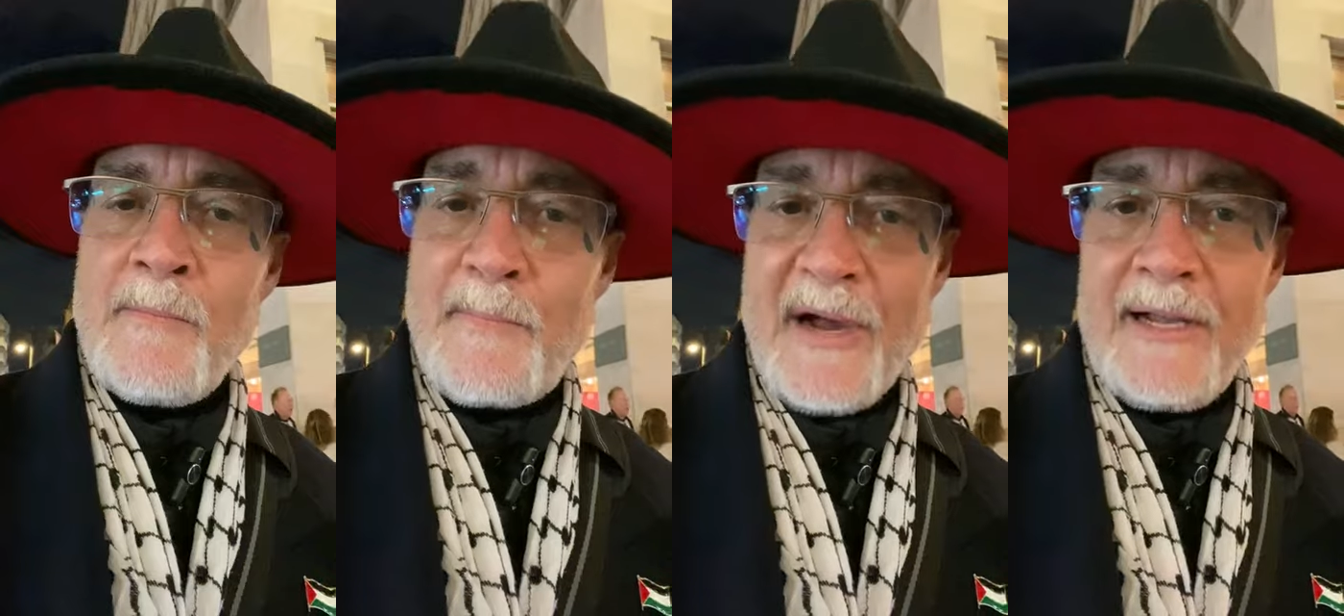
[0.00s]

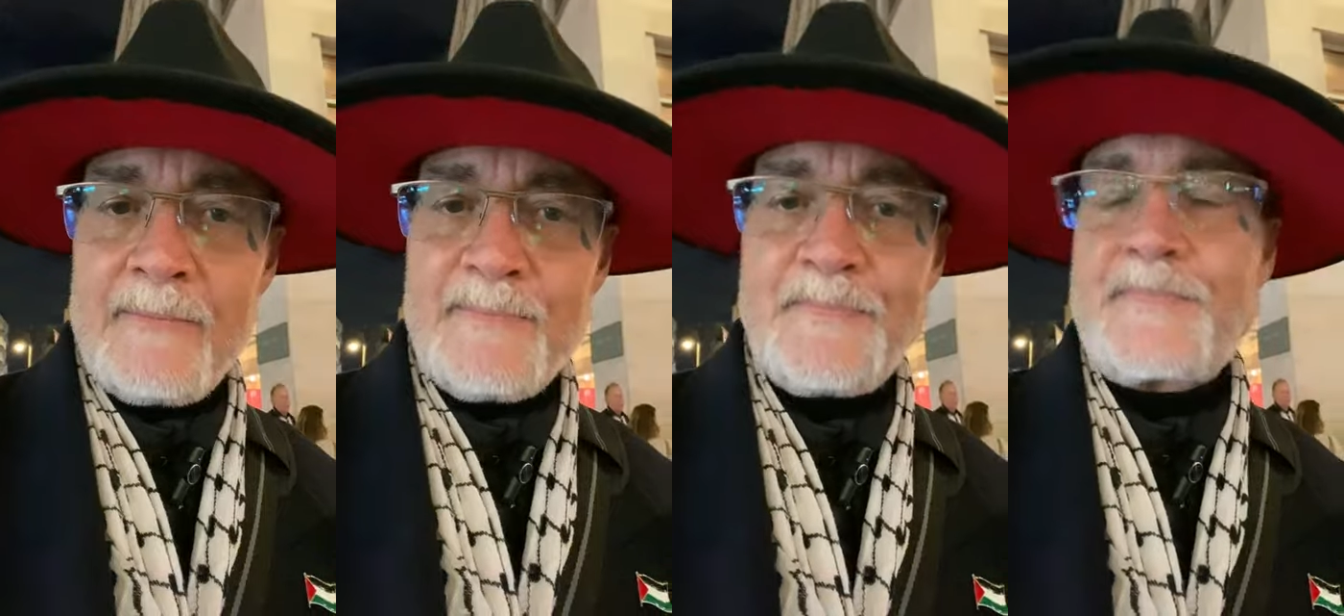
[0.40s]

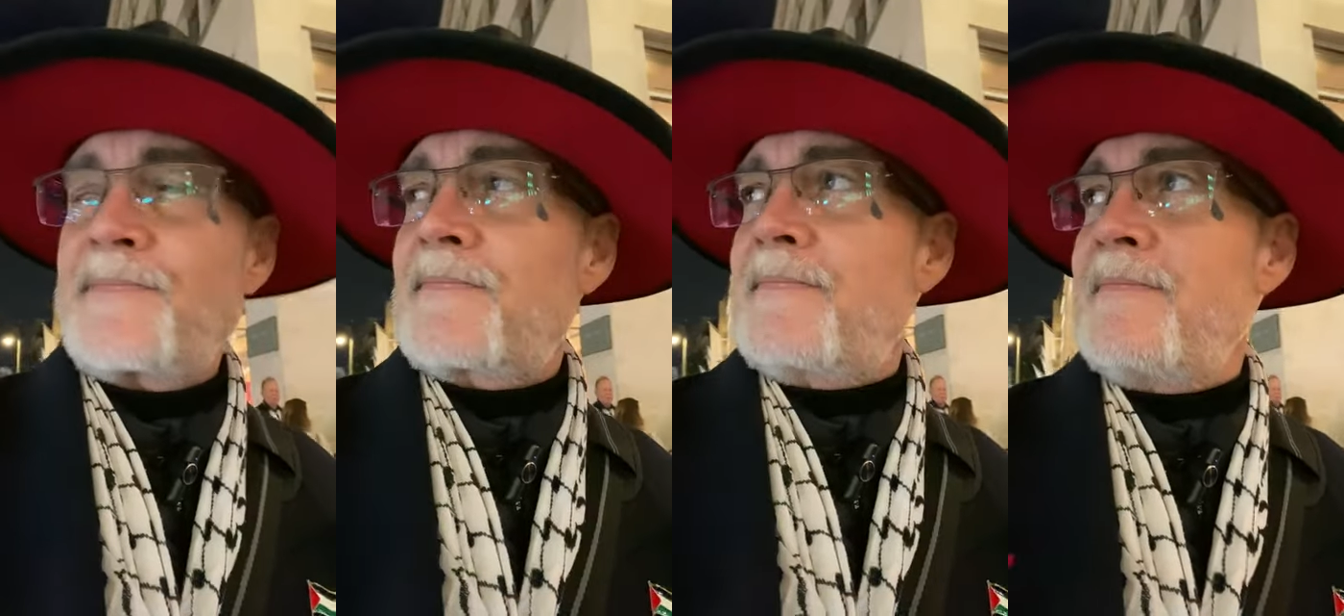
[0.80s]
but
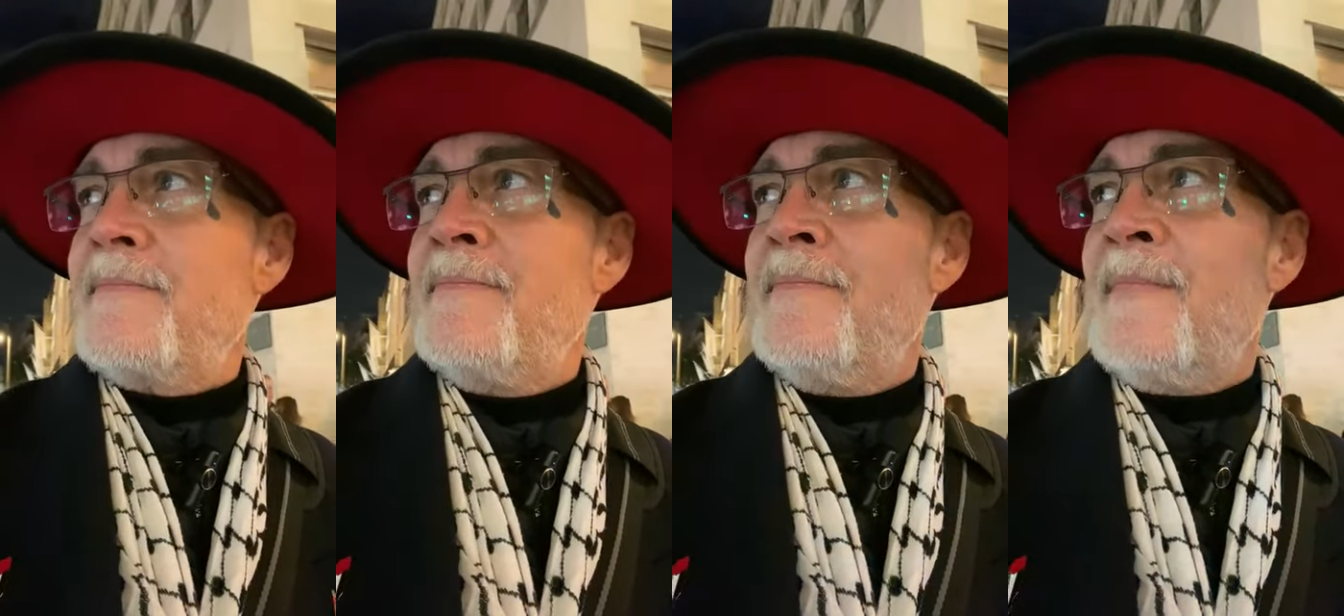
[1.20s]

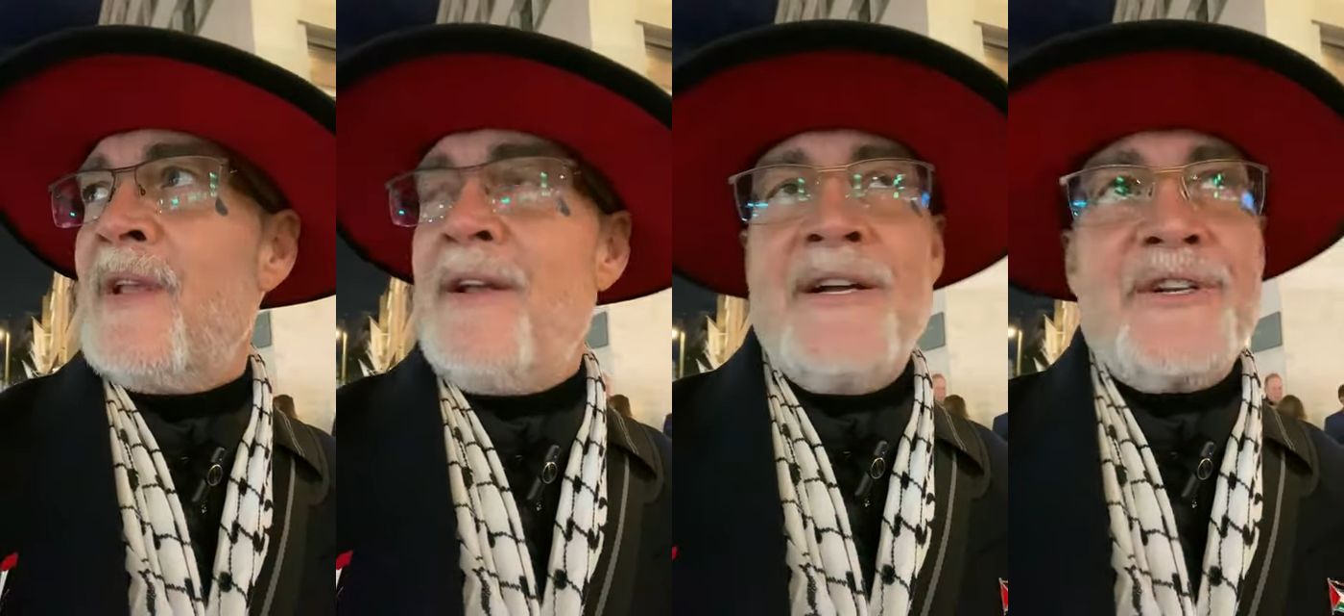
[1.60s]

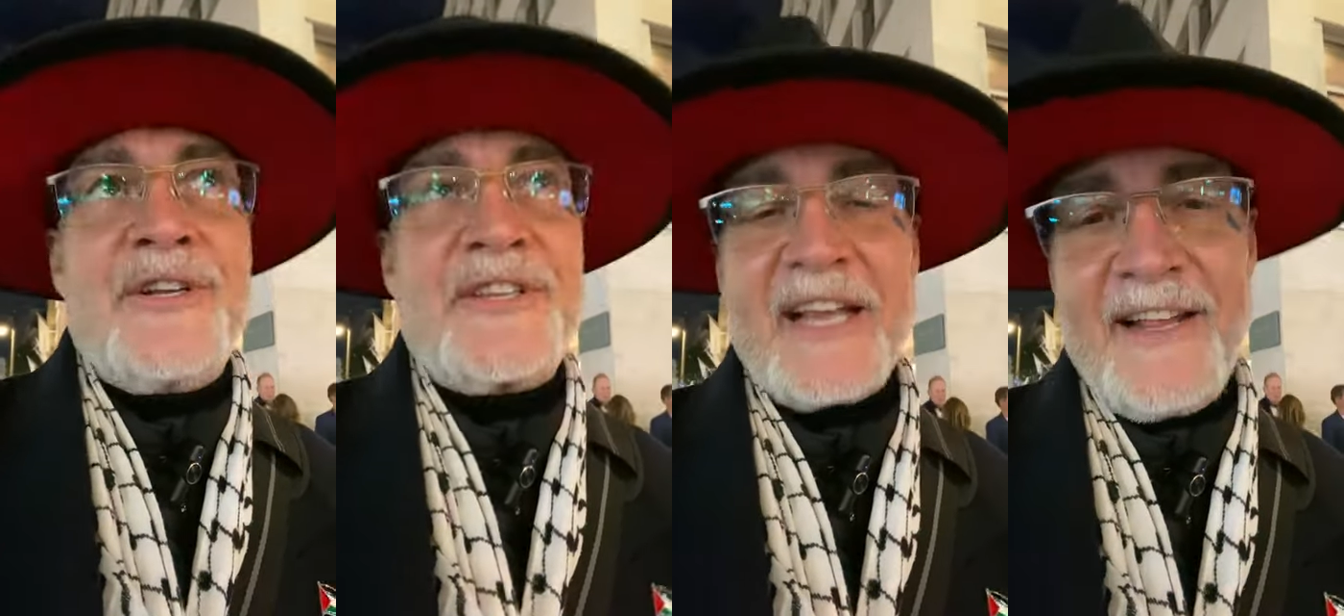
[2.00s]

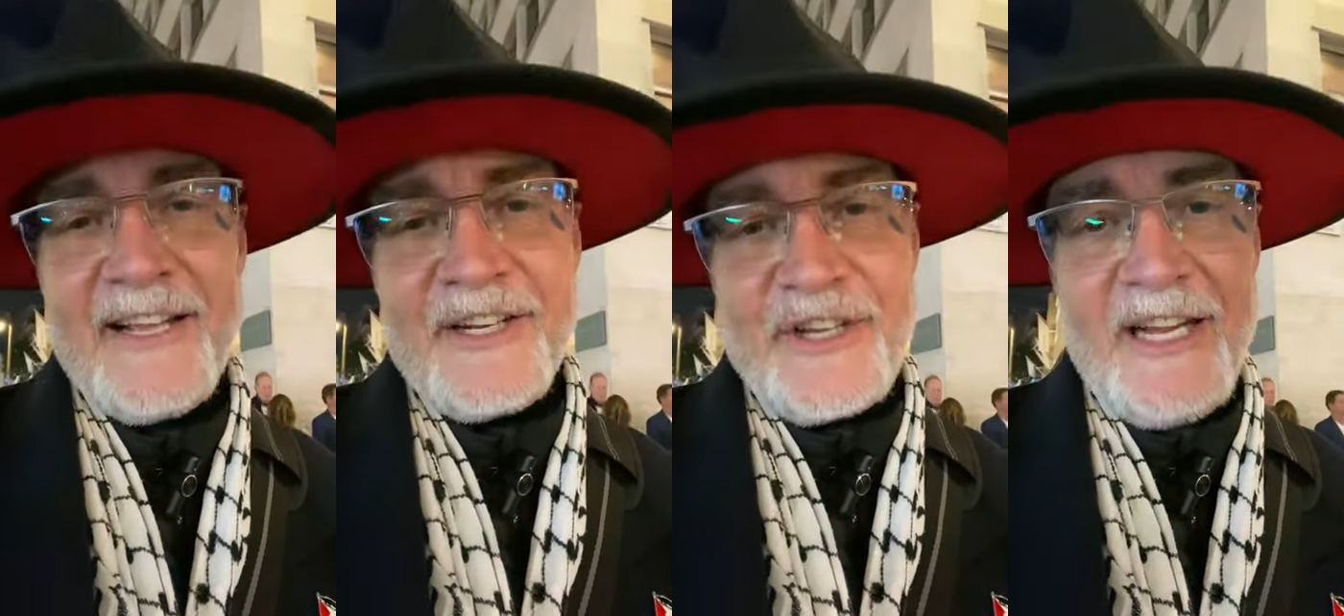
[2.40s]
to say
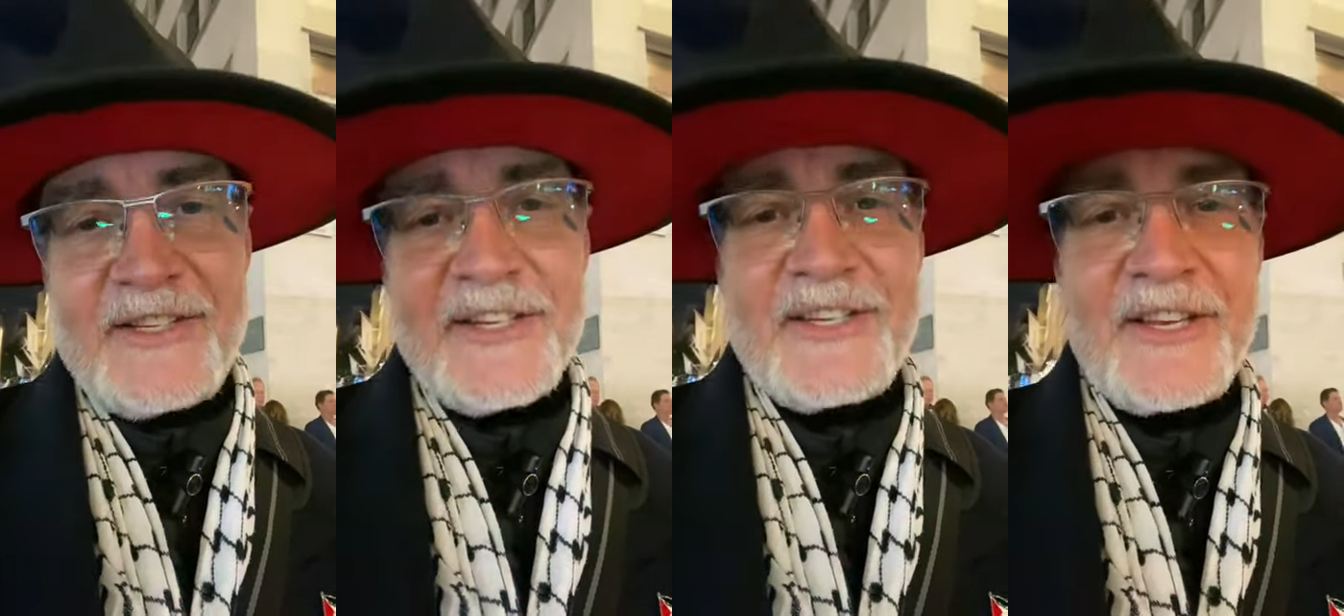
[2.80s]
that
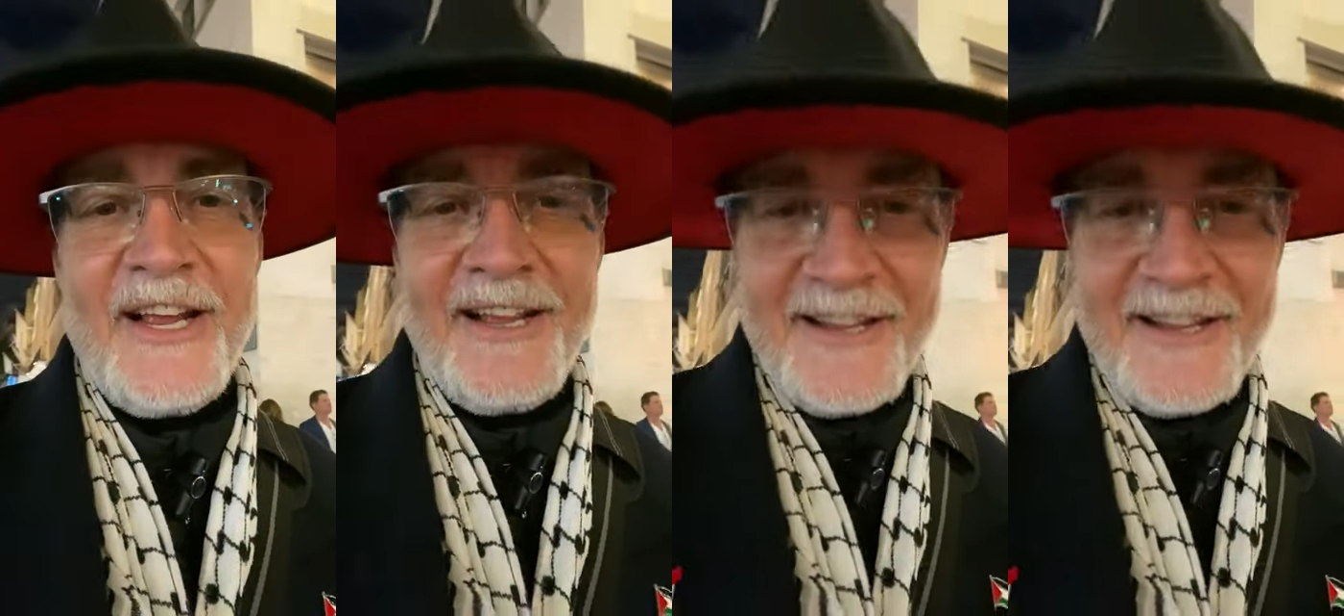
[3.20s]
Jesus